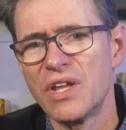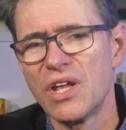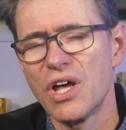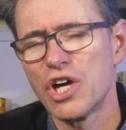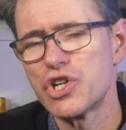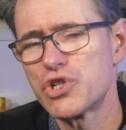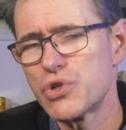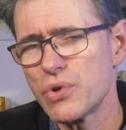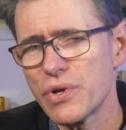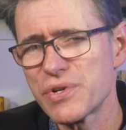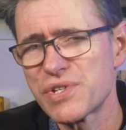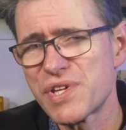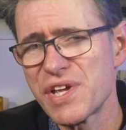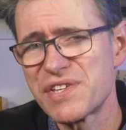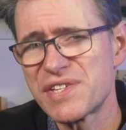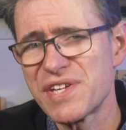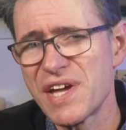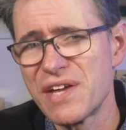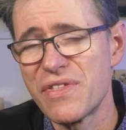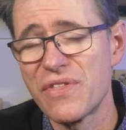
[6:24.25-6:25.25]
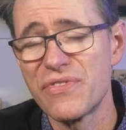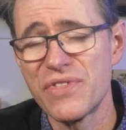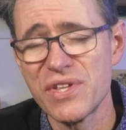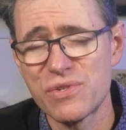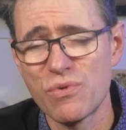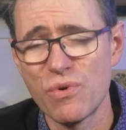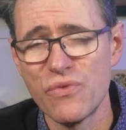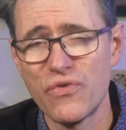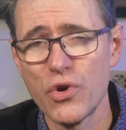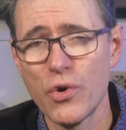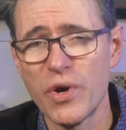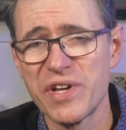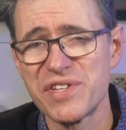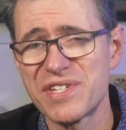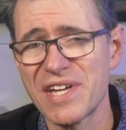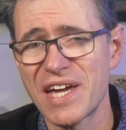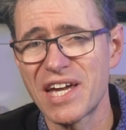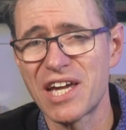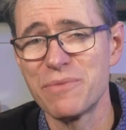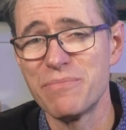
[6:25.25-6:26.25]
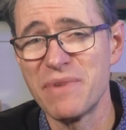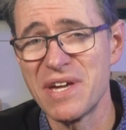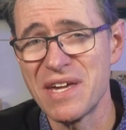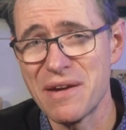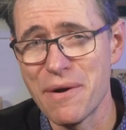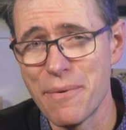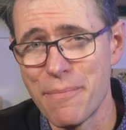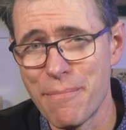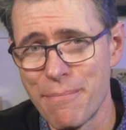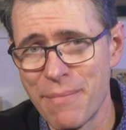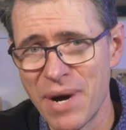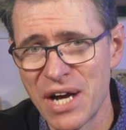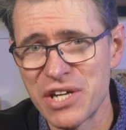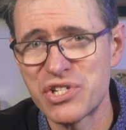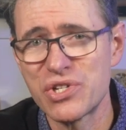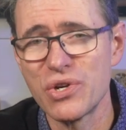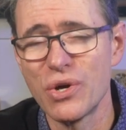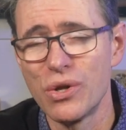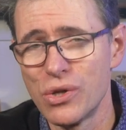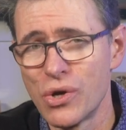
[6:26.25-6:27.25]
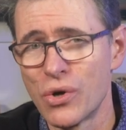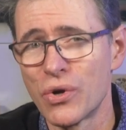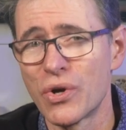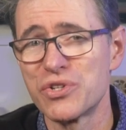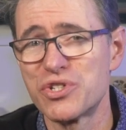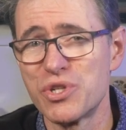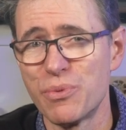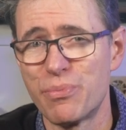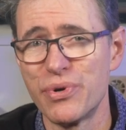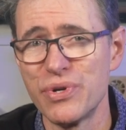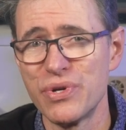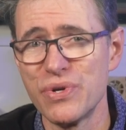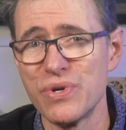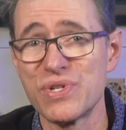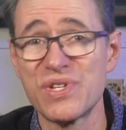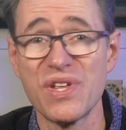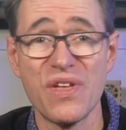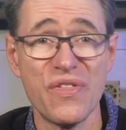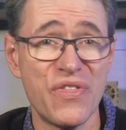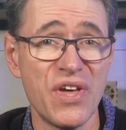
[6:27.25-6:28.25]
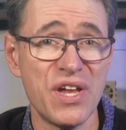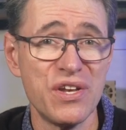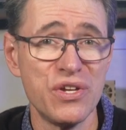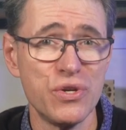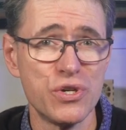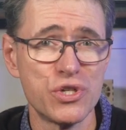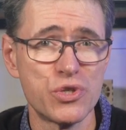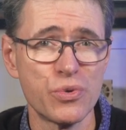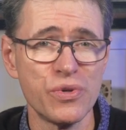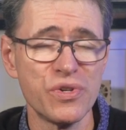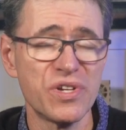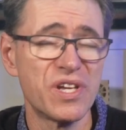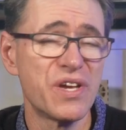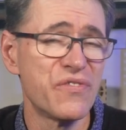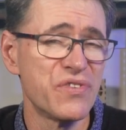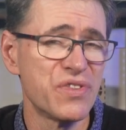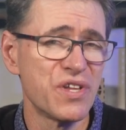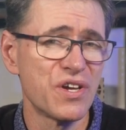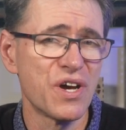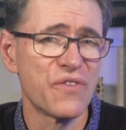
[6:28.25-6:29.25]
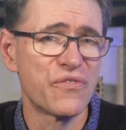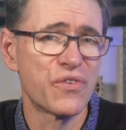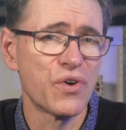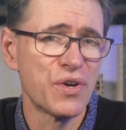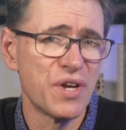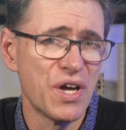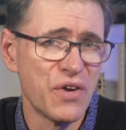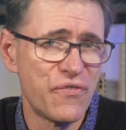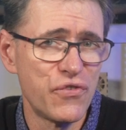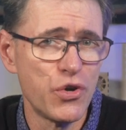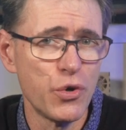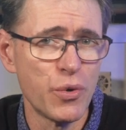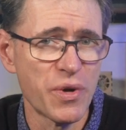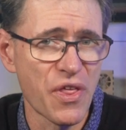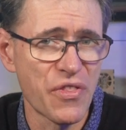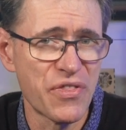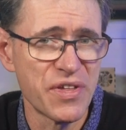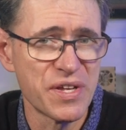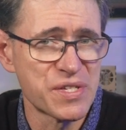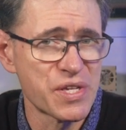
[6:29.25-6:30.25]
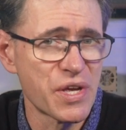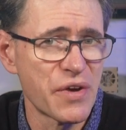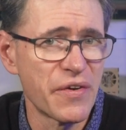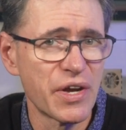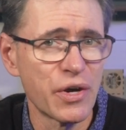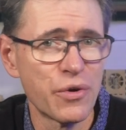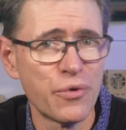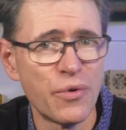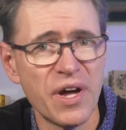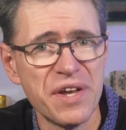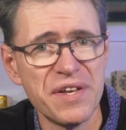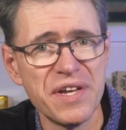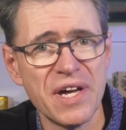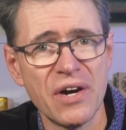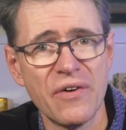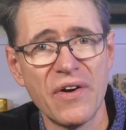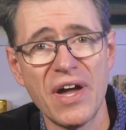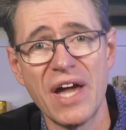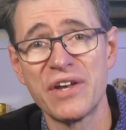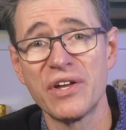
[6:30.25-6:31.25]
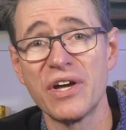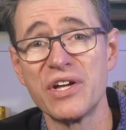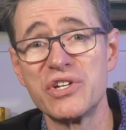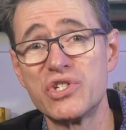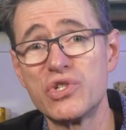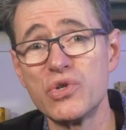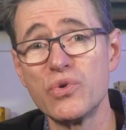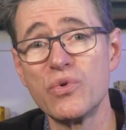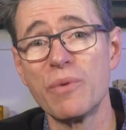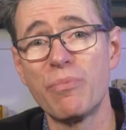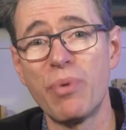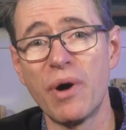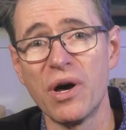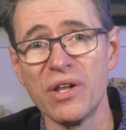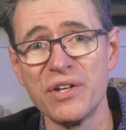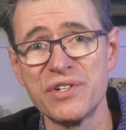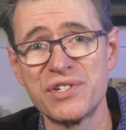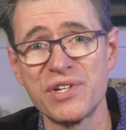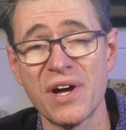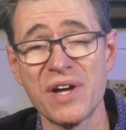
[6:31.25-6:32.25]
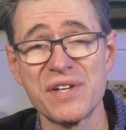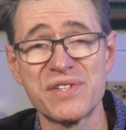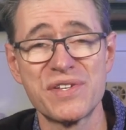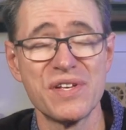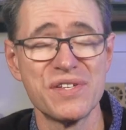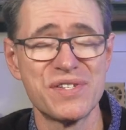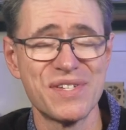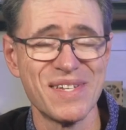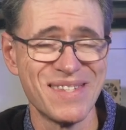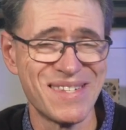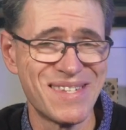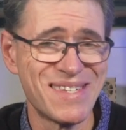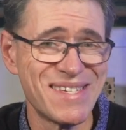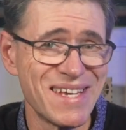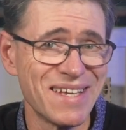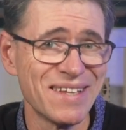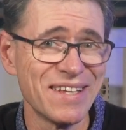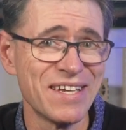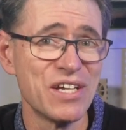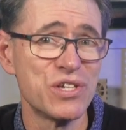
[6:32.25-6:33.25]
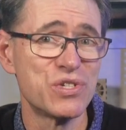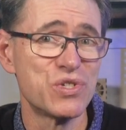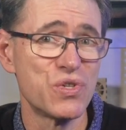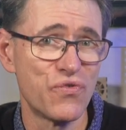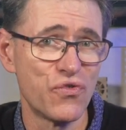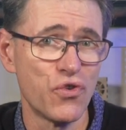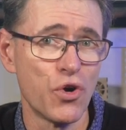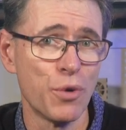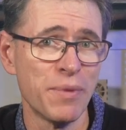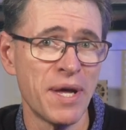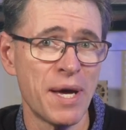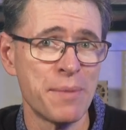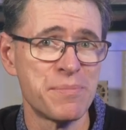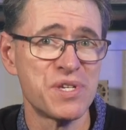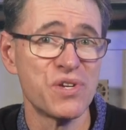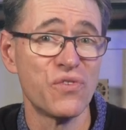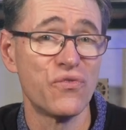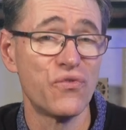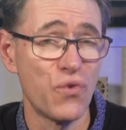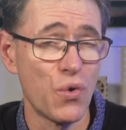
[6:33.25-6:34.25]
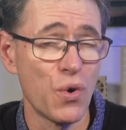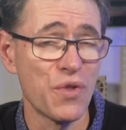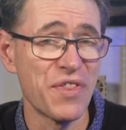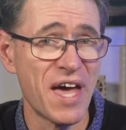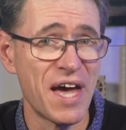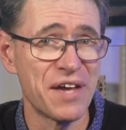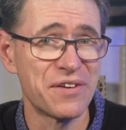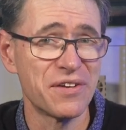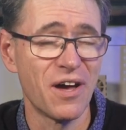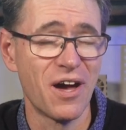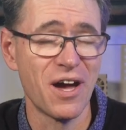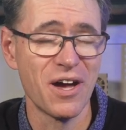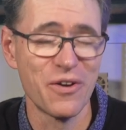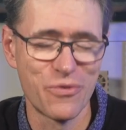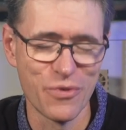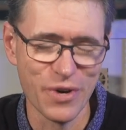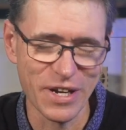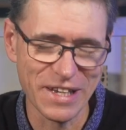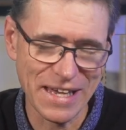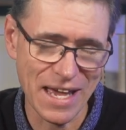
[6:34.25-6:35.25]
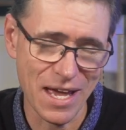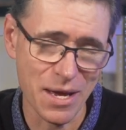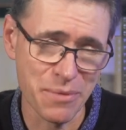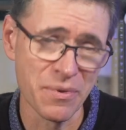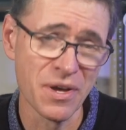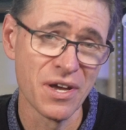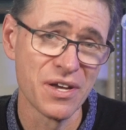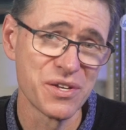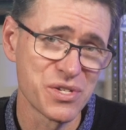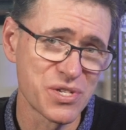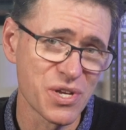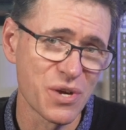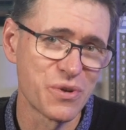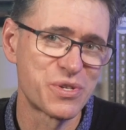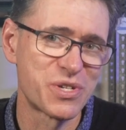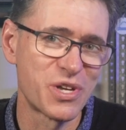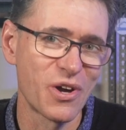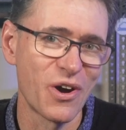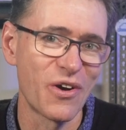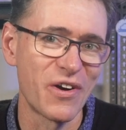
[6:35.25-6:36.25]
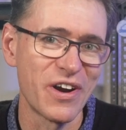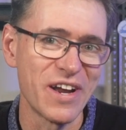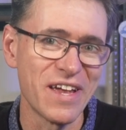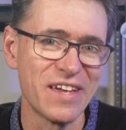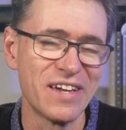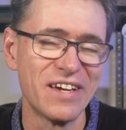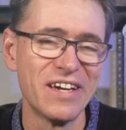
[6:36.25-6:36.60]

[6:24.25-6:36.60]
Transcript: I should also say that this review has taken me much longer to produce than usual, given that I've got a few other things going on right now. And I do apologize sincerely to Formlabs for that. I really am so sorry.